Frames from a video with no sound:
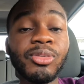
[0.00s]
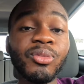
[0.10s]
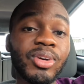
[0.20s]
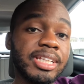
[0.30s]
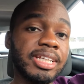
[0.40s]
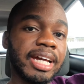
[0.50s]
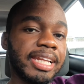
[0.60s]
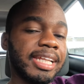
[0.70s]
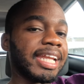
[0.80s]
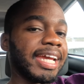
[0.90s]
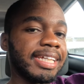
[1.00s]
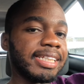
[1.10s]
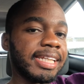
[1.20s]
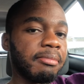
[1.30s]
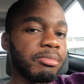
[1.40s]
ready i didn't like
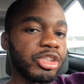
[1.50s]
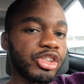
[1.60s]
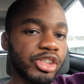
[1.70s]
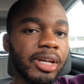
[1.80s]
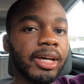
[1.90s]
it that much